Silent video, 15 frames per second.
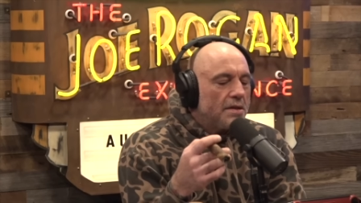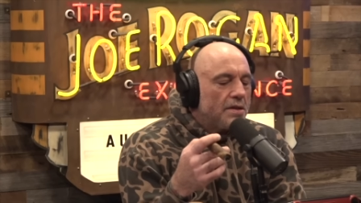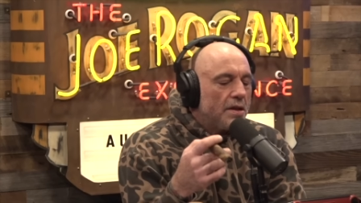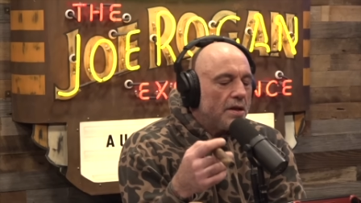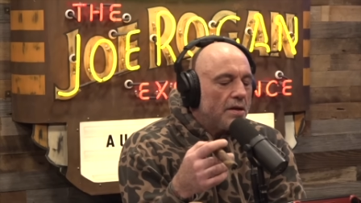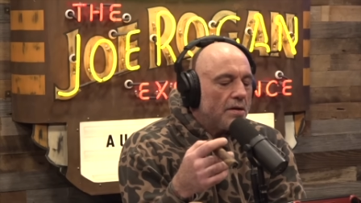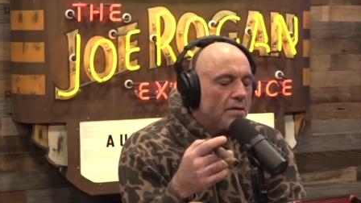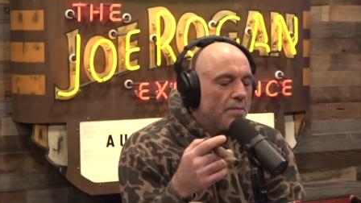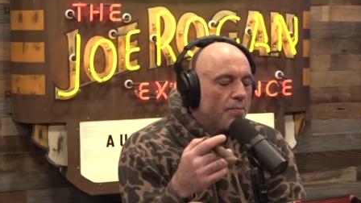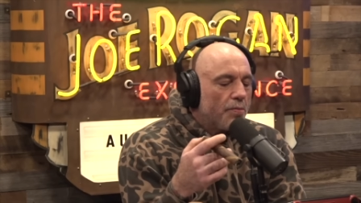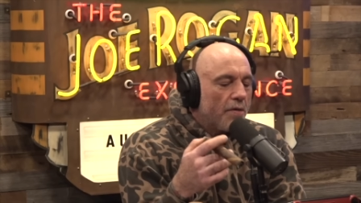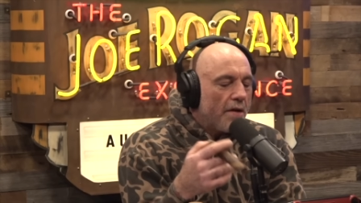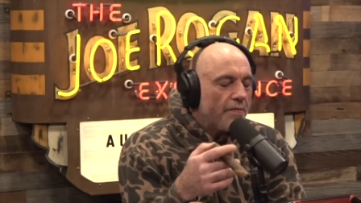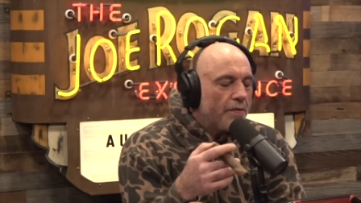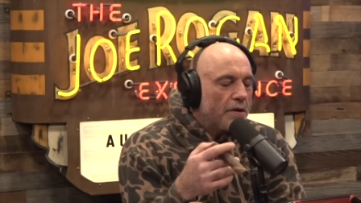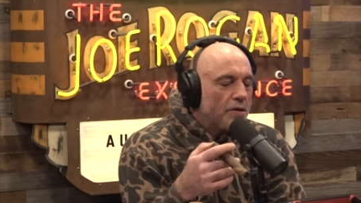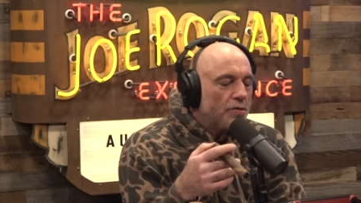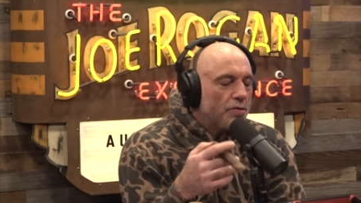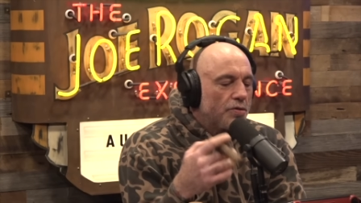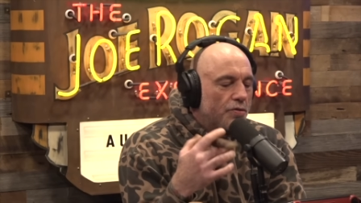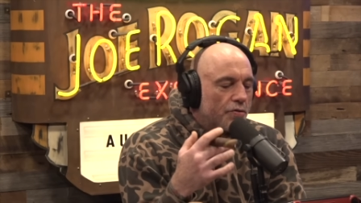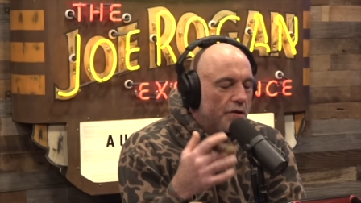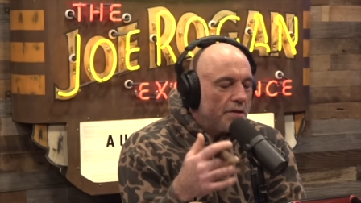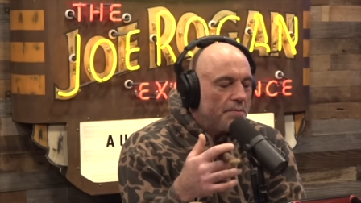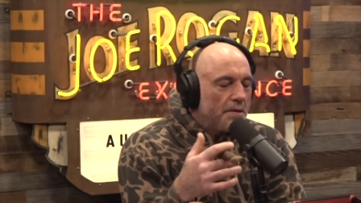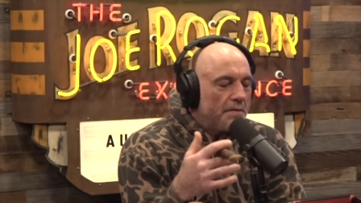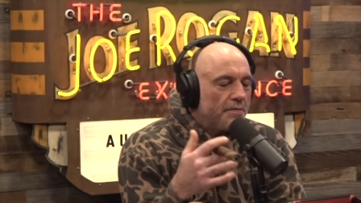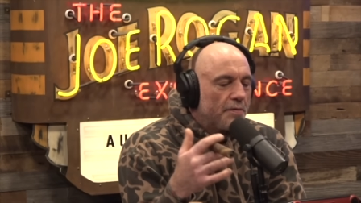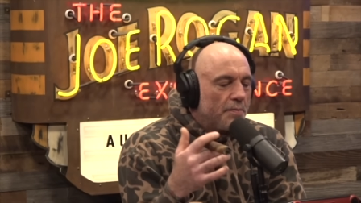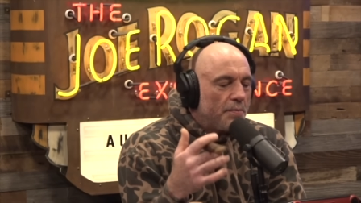there preferential
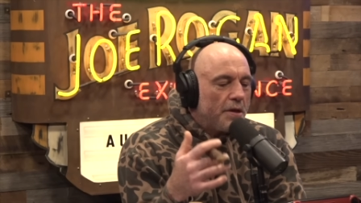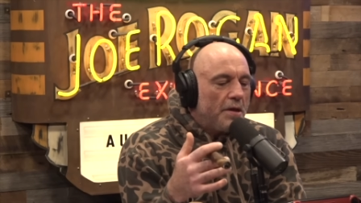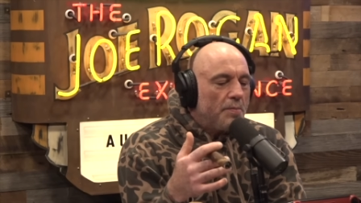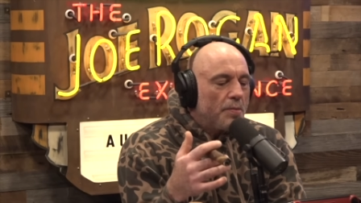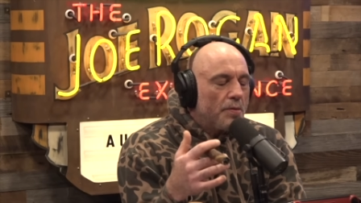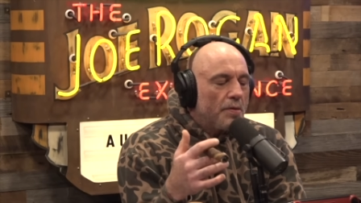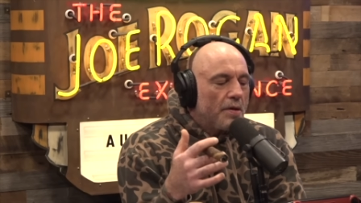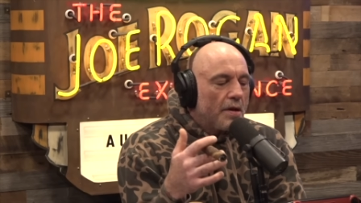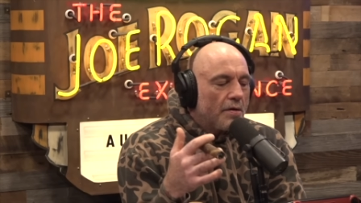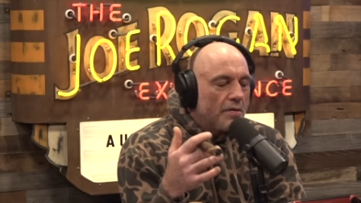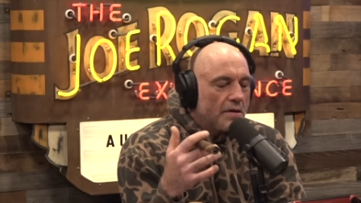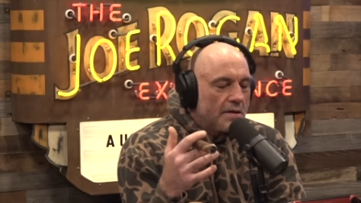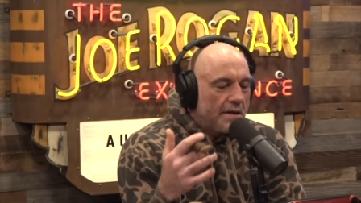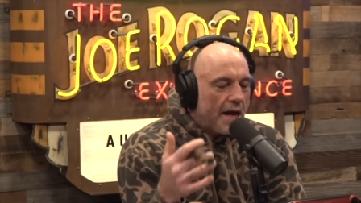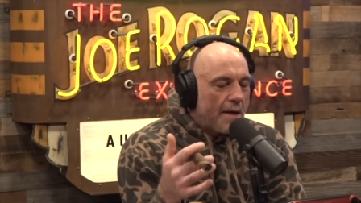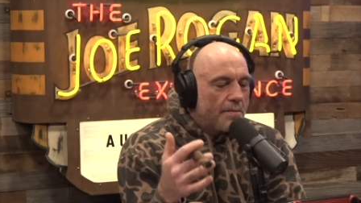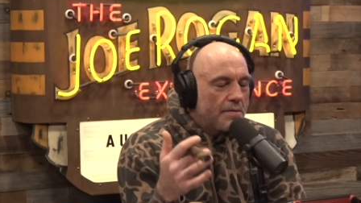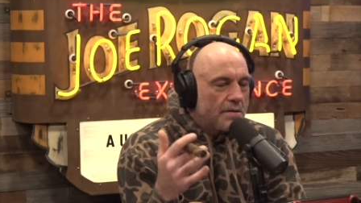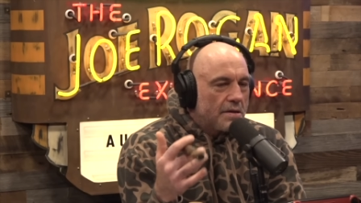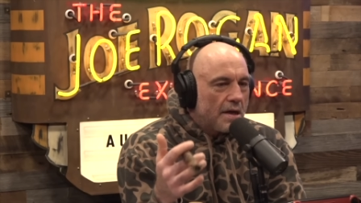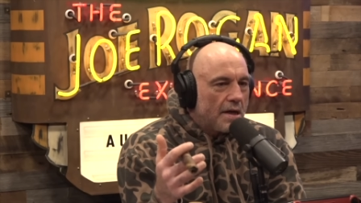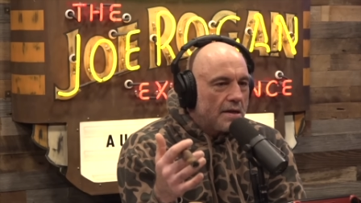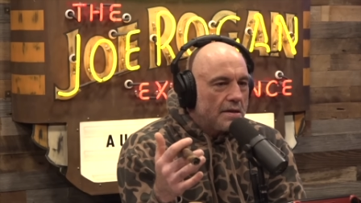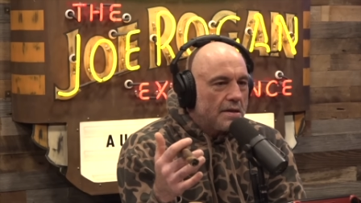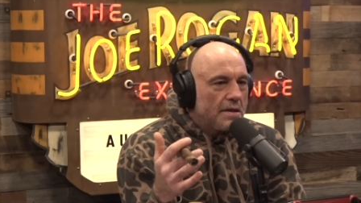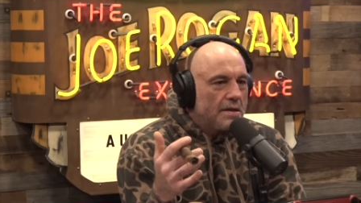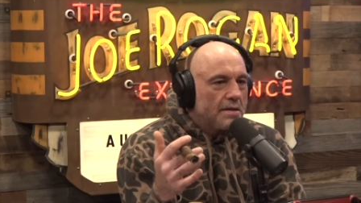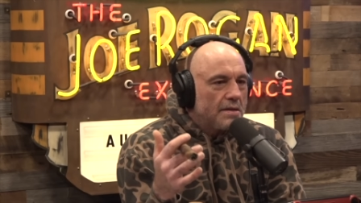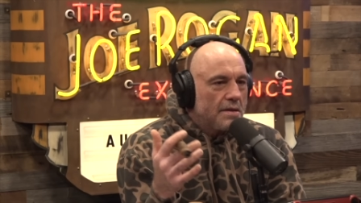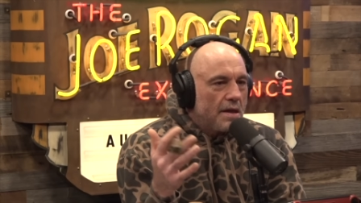treatment for people that are established
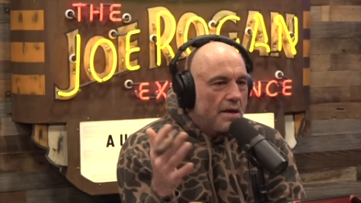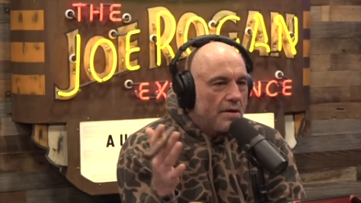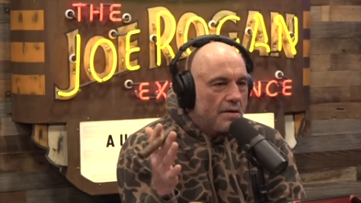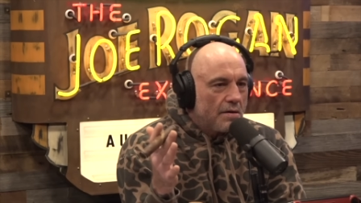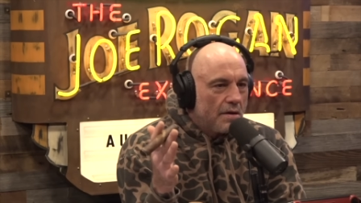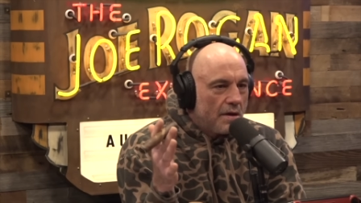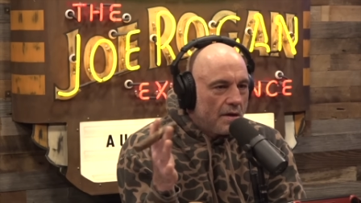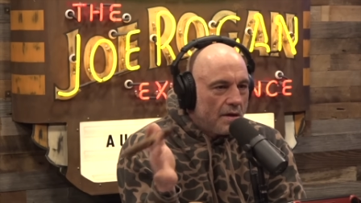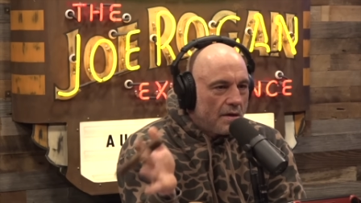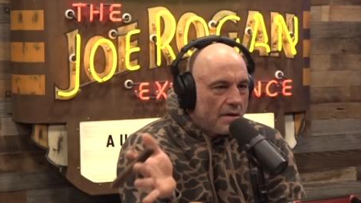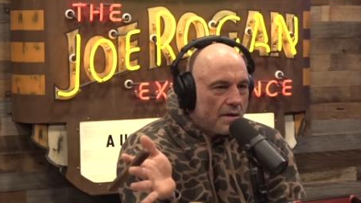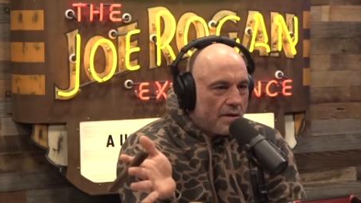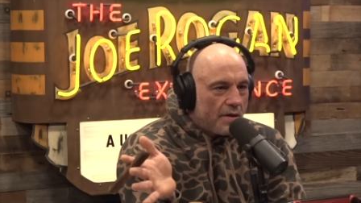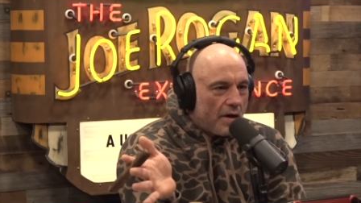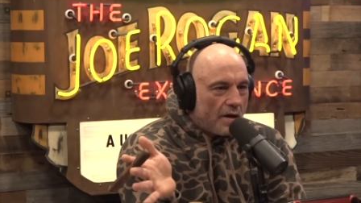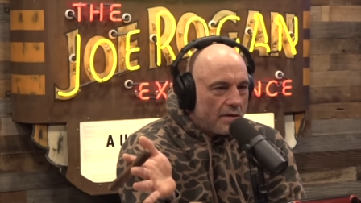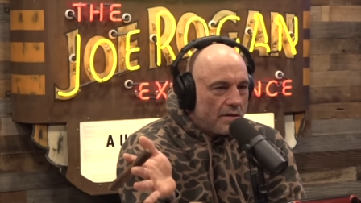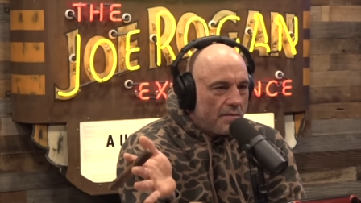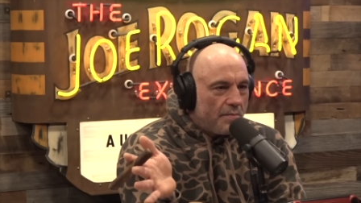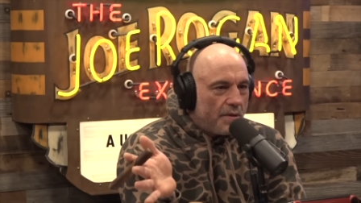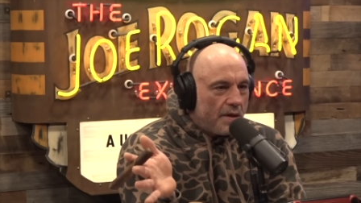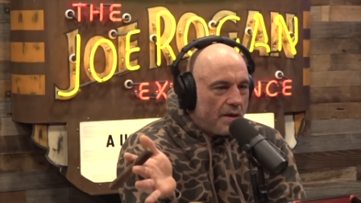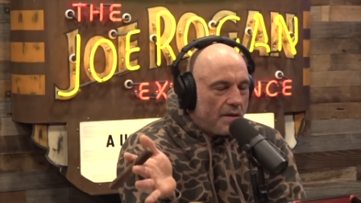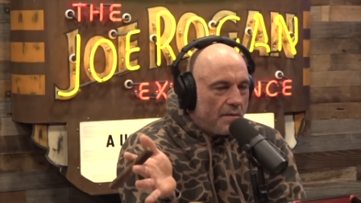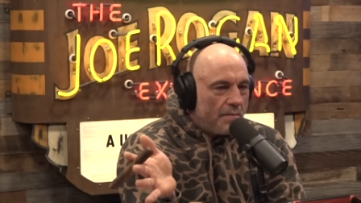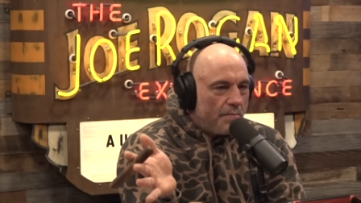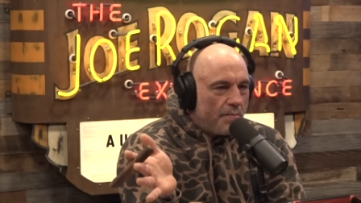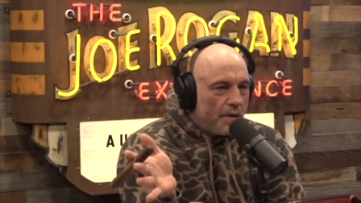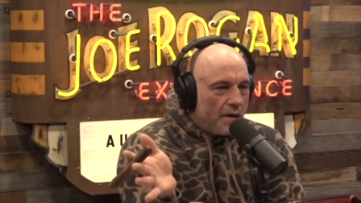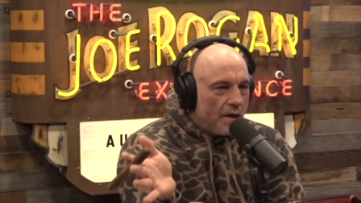scientists that are thought to be
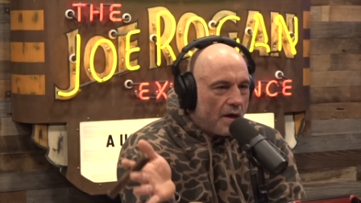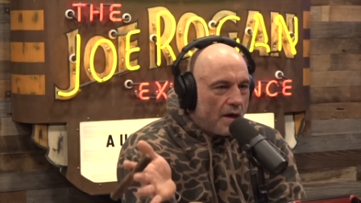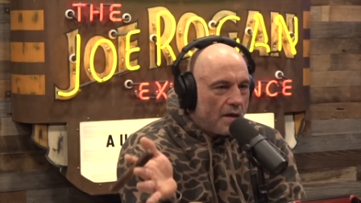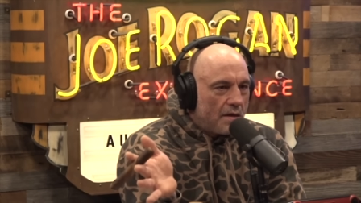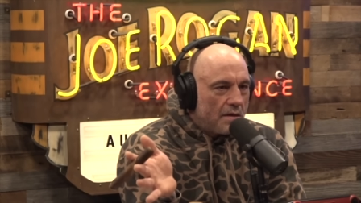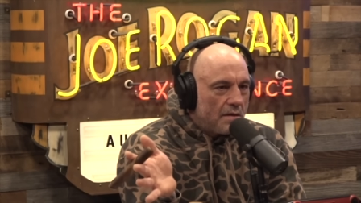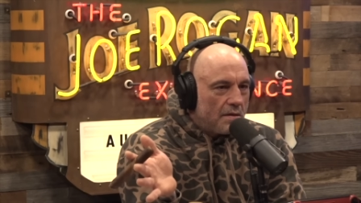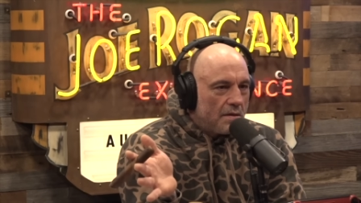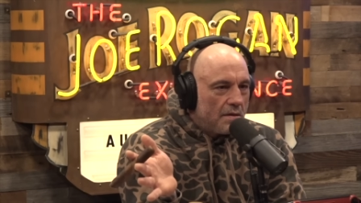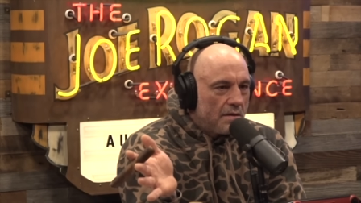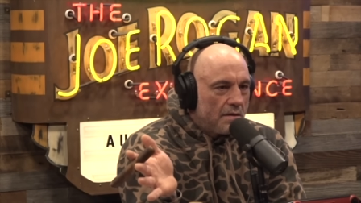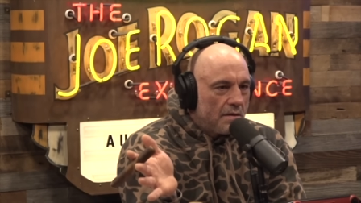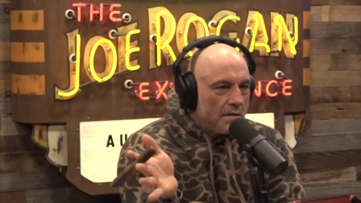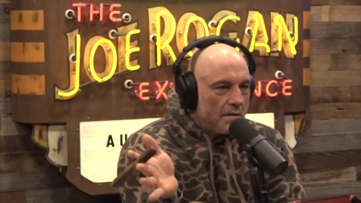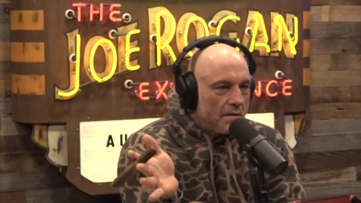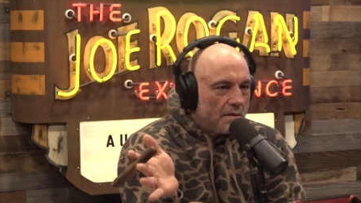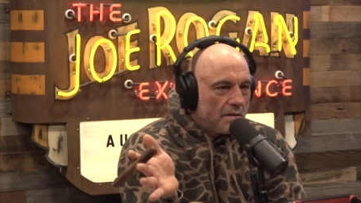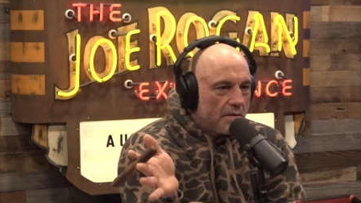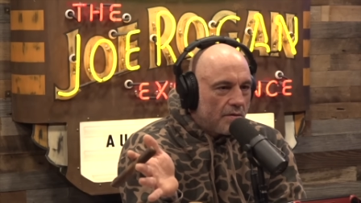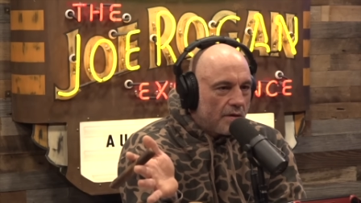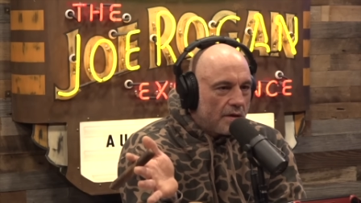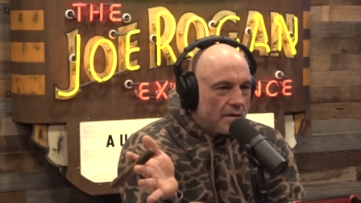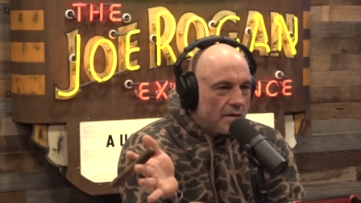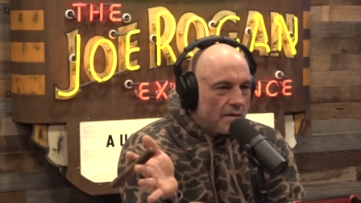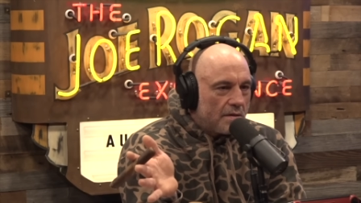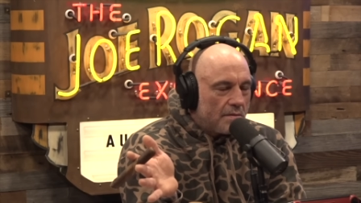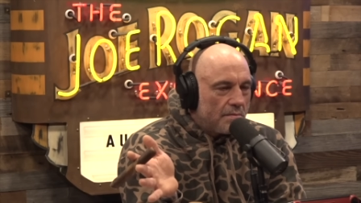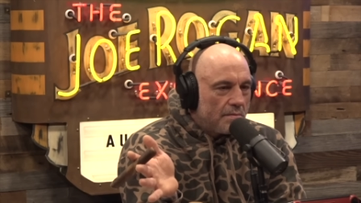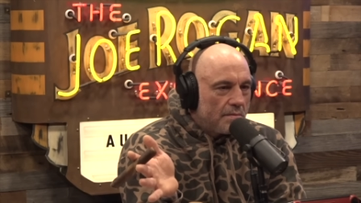beyond criticism?